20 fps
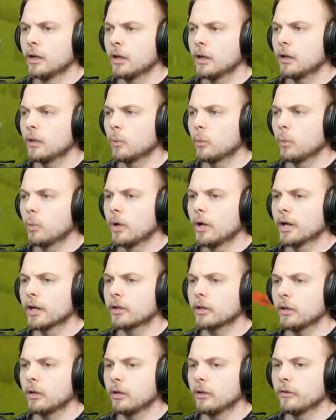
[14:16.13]
uh,
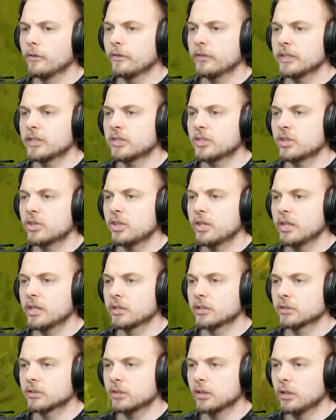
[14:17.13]
work on this
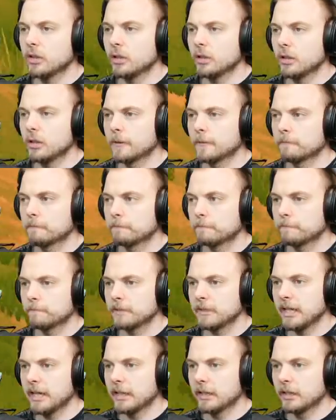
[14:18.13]
thing. So,
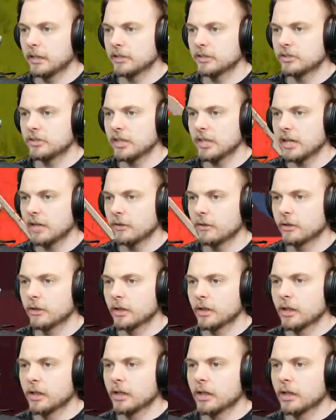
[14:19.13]
yeah, let's see how...